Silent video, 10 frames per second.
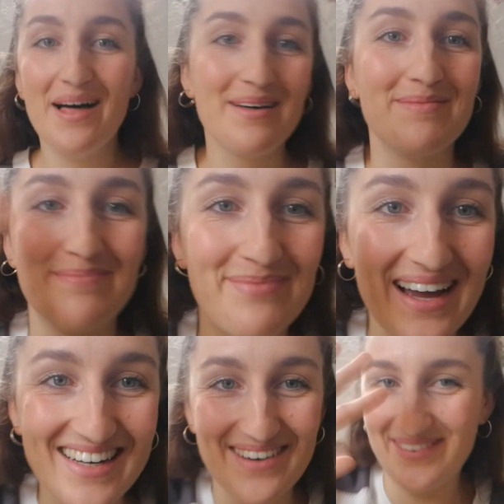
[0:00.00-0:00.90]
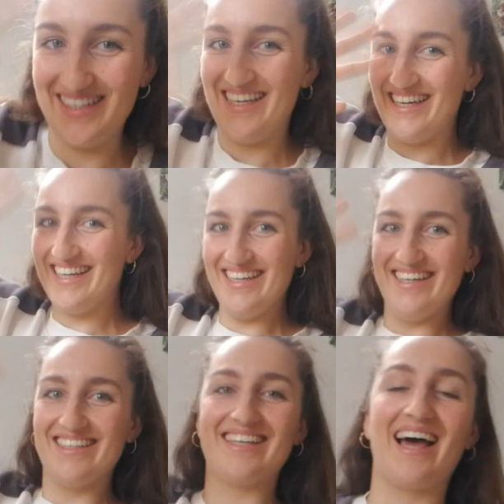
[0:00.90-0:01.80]
Bye
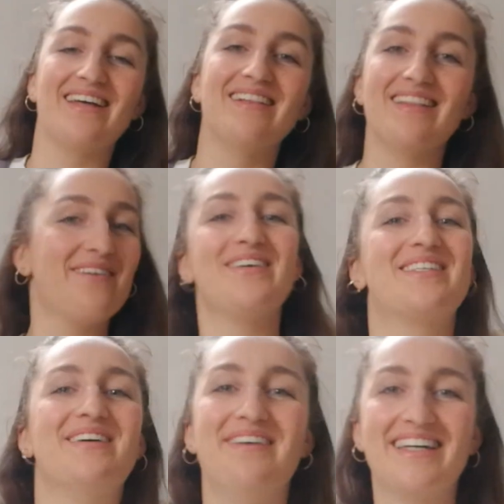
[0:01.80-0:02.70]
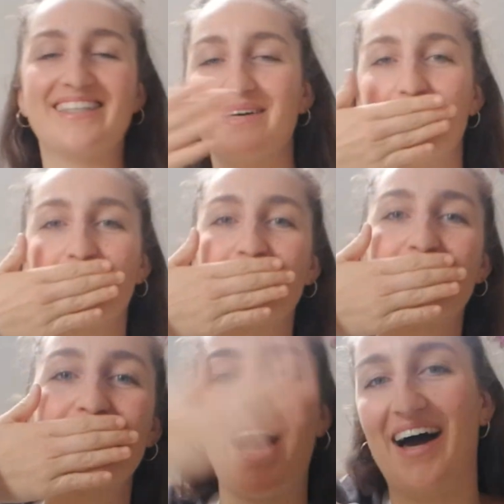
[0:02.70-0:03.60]
Nopsies! I love you so much.
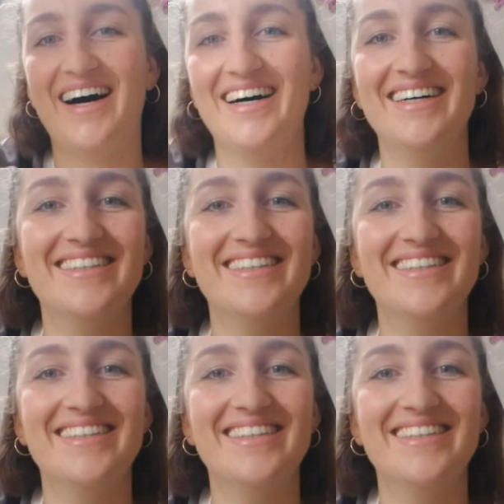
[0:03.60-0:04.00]
Mwah.